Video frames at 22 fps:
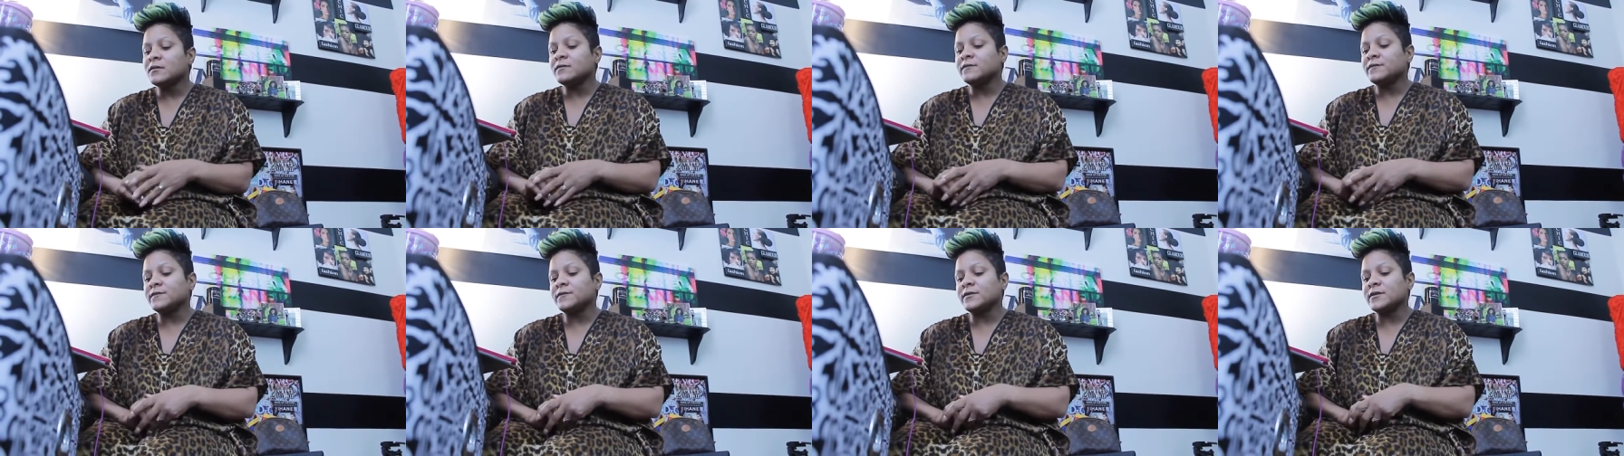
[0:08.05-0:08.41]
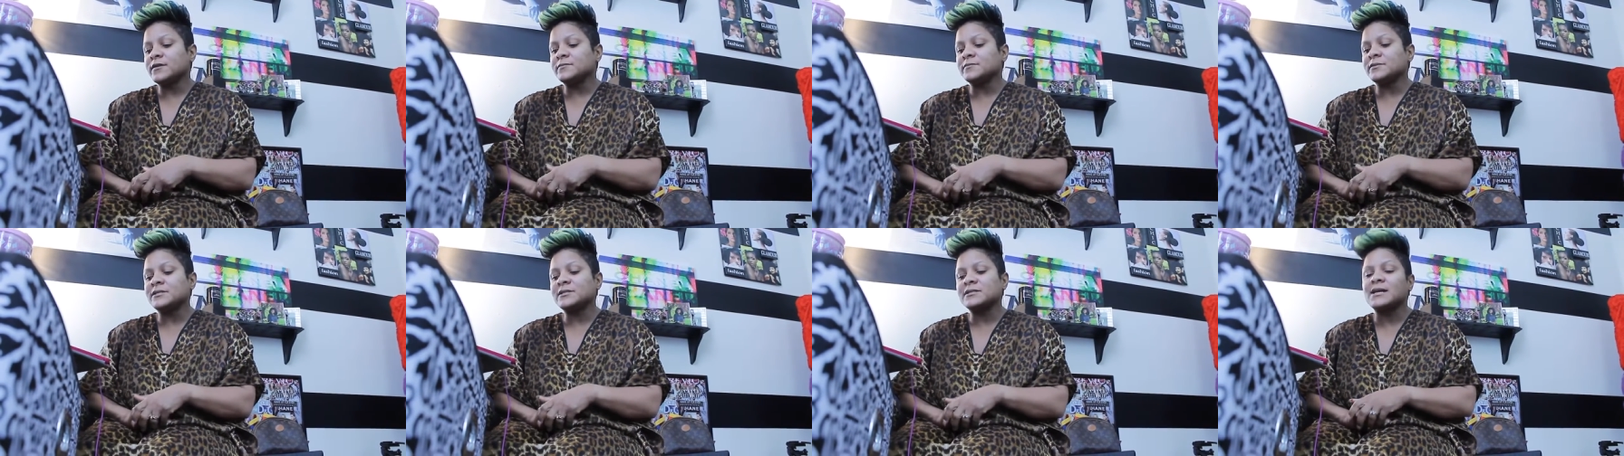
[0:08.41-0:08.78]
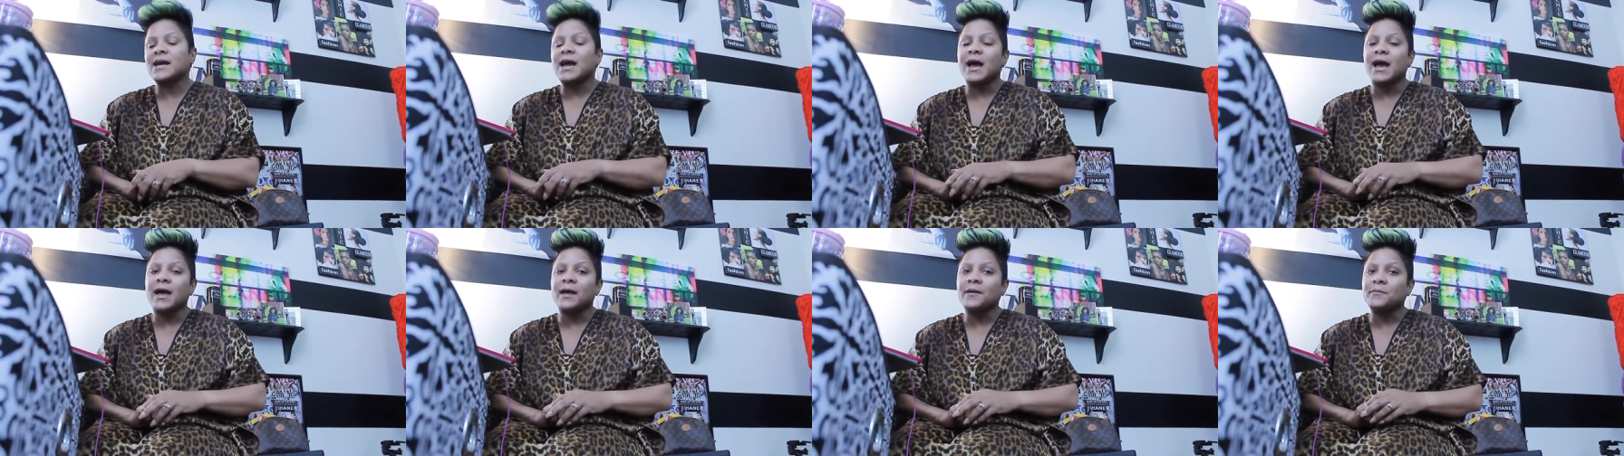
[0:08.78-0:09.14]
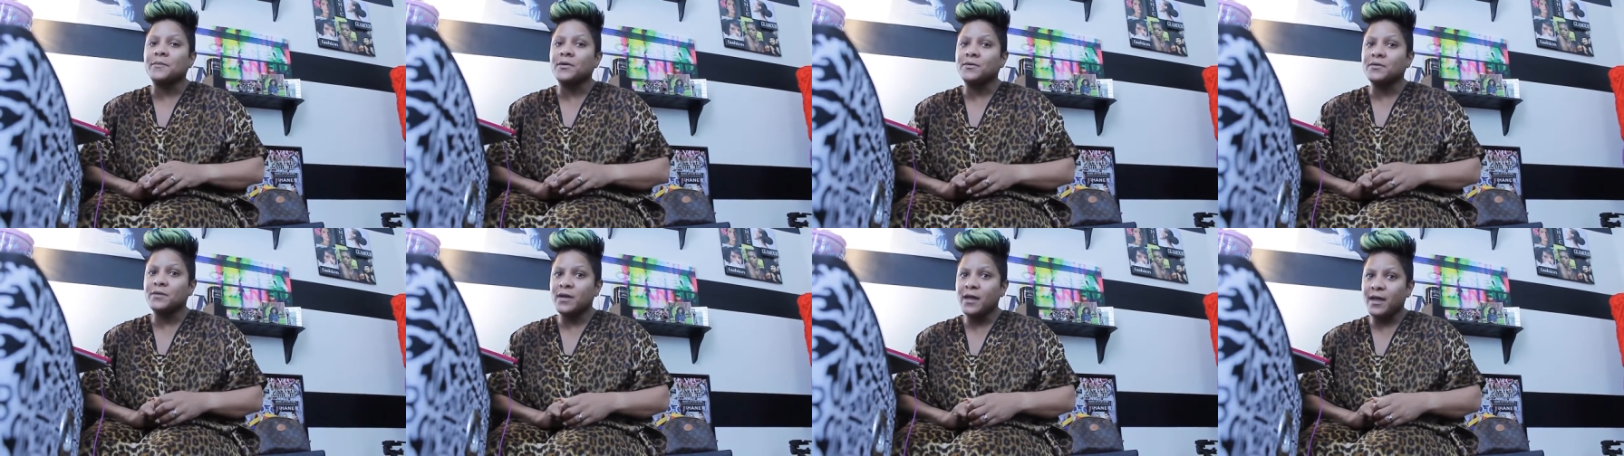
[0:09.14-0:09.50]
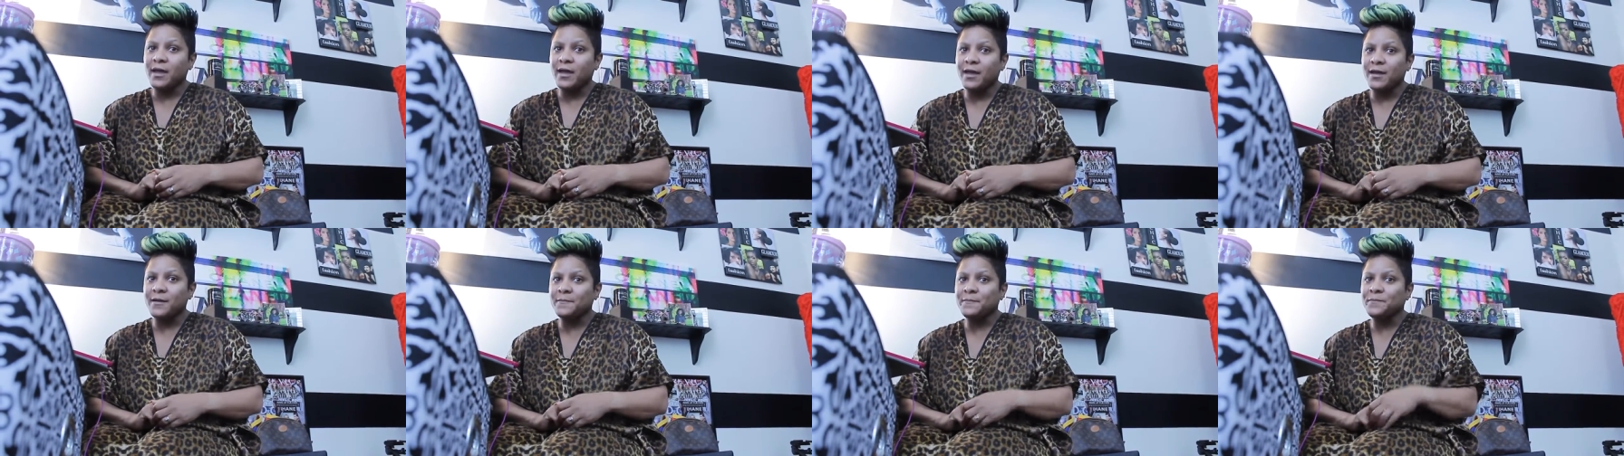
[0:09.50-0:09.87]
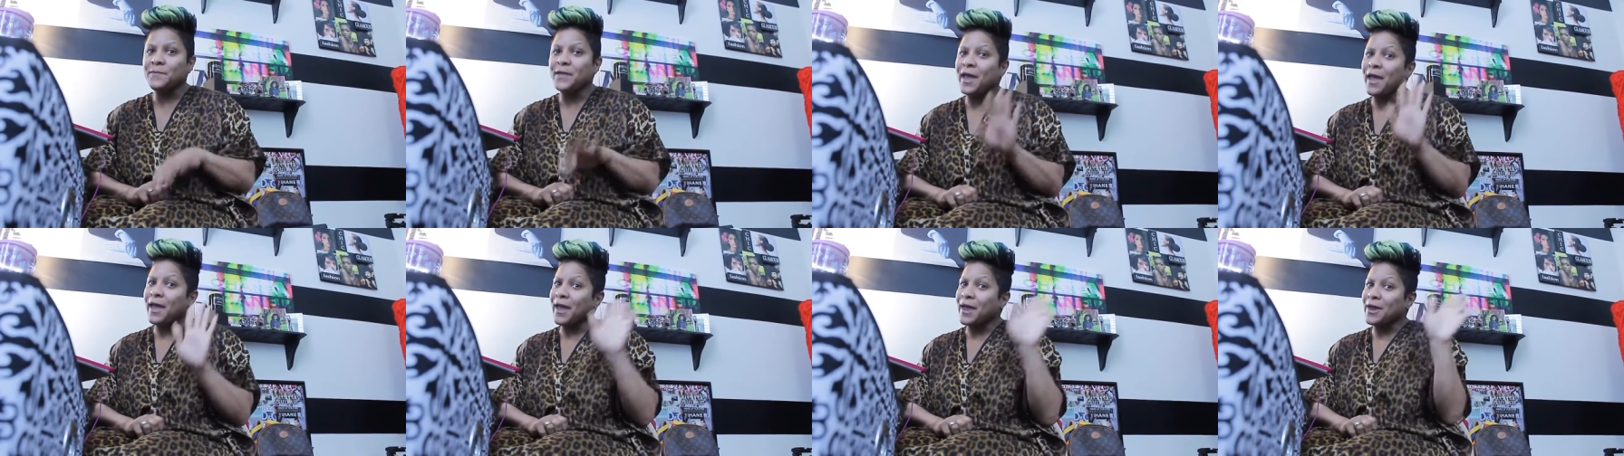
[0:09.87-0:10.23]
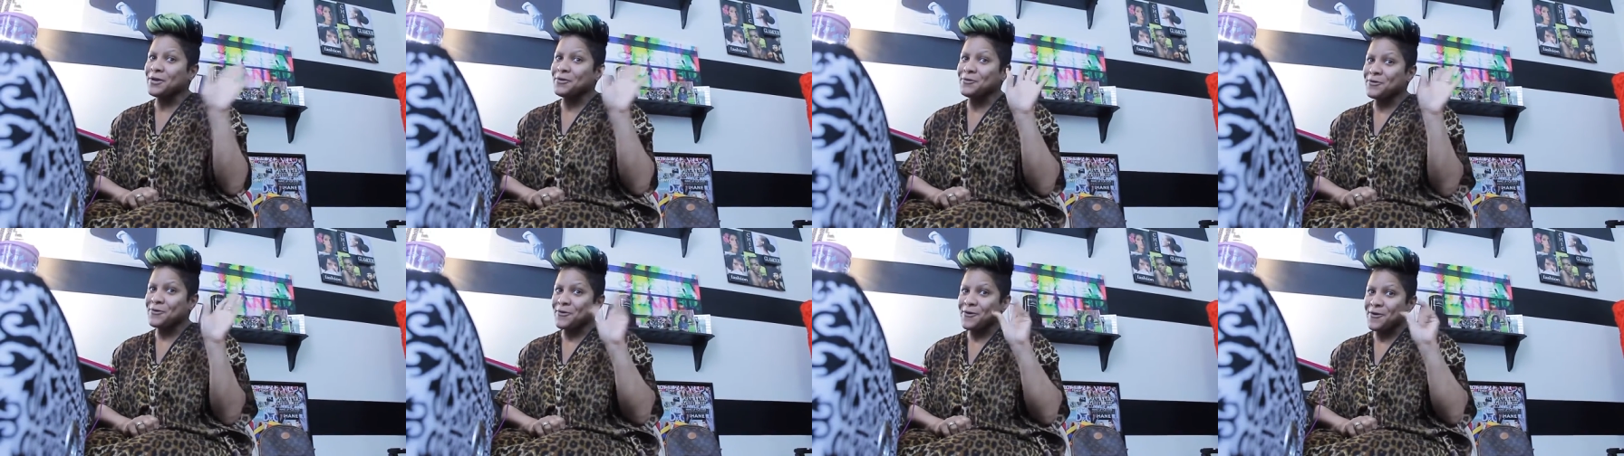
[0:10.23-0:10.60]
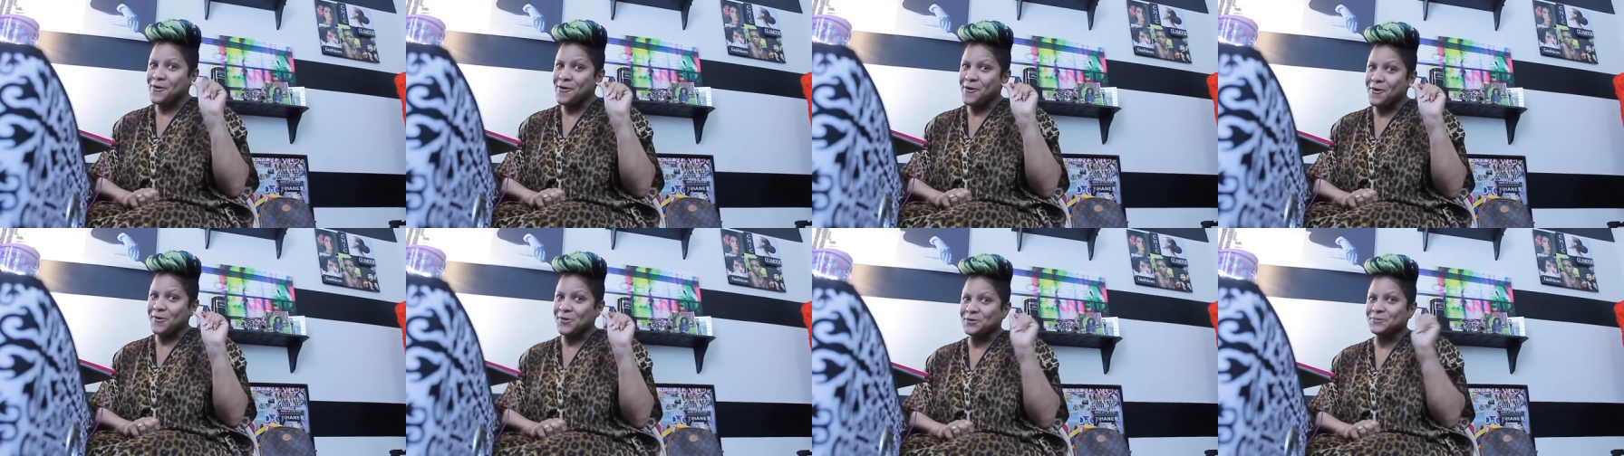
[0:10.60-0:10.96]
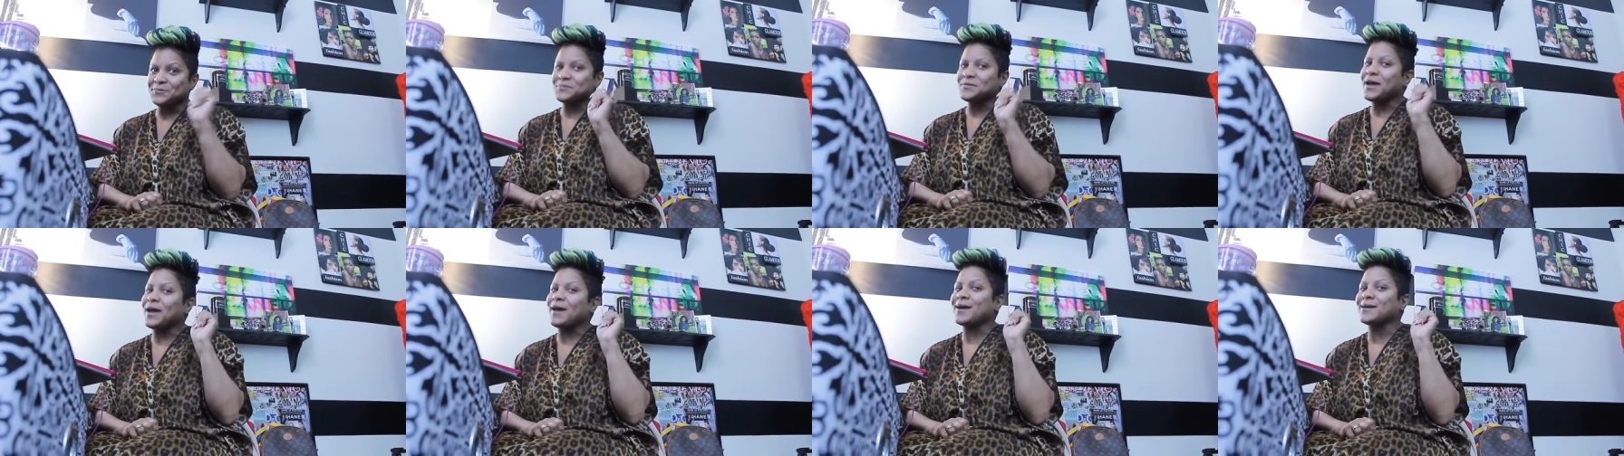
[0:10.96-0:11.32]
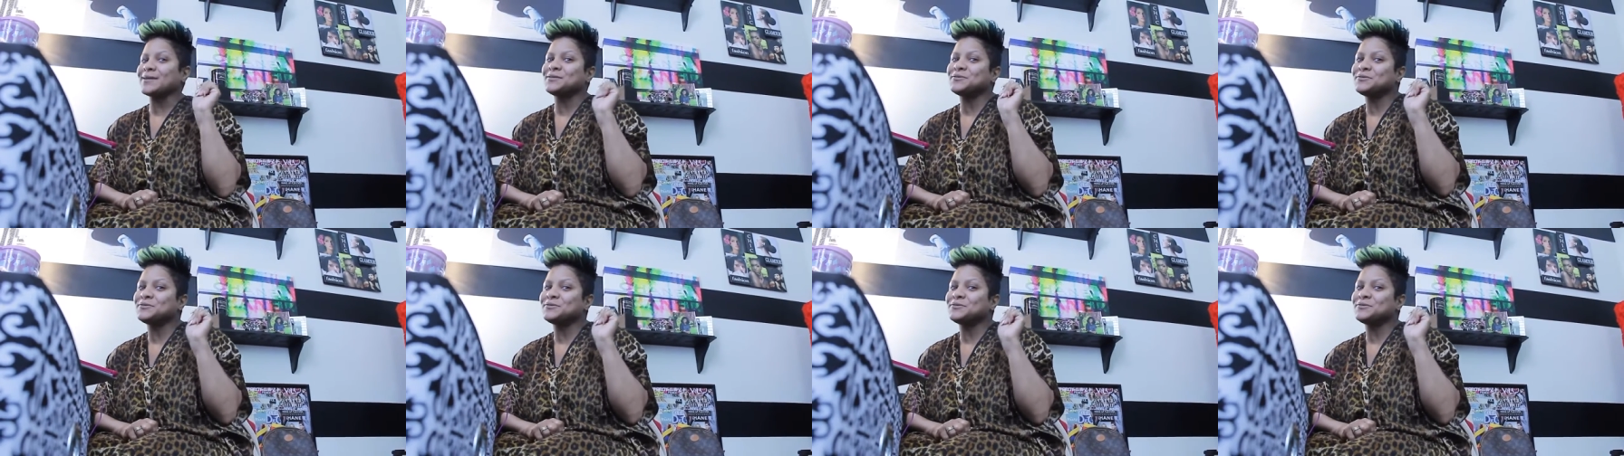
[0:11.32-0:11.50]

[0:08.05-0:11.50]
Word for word: from Skye Monae. Hey girl, how